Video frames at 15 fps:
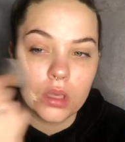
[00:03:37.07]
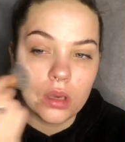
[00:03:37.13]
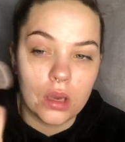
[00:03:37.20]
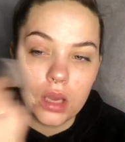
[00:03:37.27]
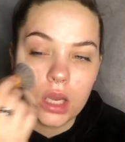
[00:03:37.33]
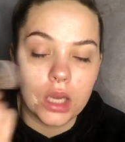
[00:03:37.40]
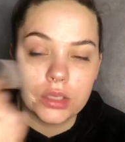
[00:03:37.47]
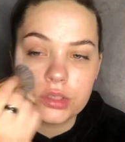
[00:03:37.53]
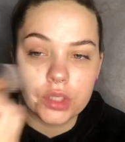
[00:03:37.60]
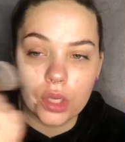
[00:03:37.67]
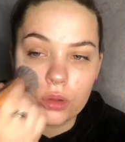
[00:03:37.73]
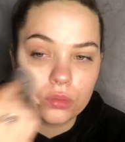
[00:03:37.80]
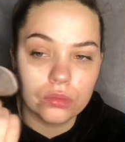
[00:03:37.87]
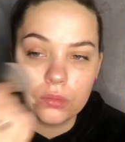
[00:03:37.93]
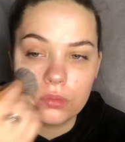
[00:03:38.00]
I don't
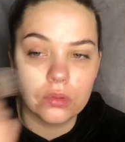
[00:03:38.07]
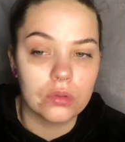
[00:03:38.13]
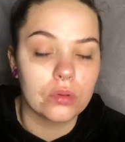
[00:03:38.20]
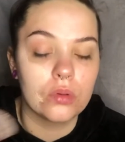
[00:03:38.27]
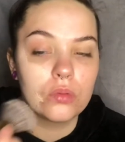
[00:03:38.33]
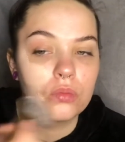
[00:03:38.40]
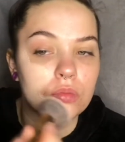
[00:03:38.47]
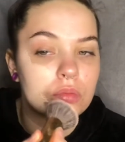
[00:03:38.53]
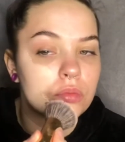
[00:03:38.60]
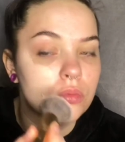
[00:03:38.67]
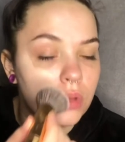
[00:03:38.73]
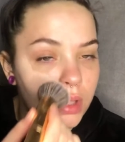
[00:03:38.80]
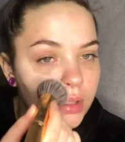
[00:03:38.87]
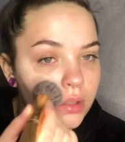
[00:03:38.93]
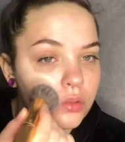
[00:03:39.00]

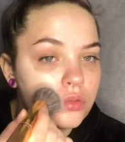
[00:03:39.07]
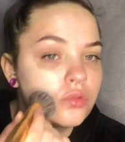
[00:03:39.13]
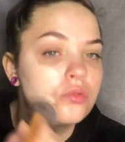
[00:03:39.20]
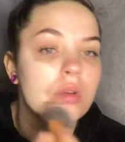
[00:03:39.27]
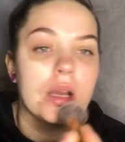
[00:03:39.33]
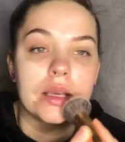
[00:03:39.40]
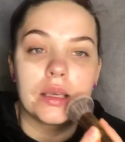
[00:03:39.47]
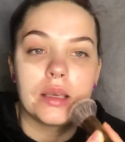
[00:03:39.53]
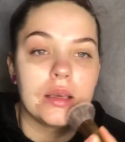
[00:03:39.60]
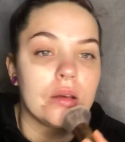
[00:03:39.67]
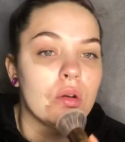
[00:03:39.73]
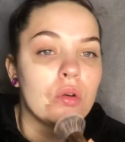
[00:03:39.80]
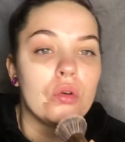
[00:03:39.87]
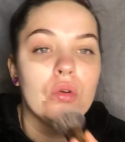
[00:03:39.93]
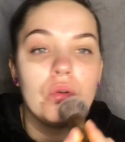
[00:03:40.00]
like drag it
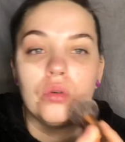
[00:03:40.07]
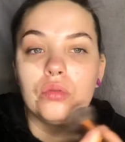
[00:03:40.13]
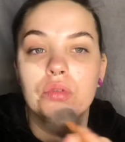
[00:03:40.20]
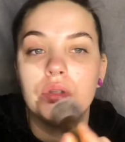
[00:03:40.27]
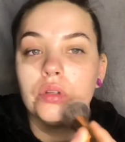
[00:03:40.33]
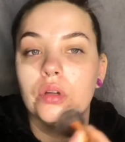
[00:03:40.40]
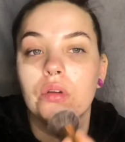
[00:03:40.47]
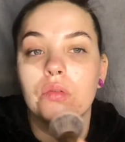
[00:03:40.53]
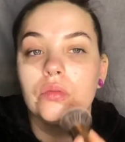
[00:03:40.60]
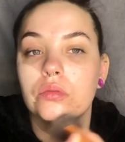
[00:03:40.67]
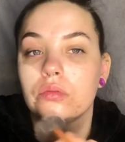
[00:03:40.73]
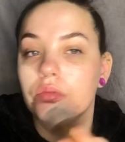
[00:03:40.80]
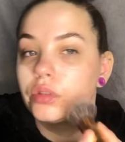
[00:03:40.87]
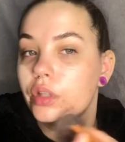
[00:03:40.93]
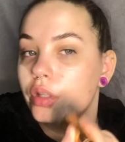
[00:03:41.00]
or, you know,
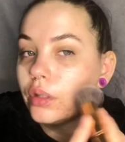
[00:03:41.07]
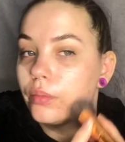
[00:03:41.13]
circle move.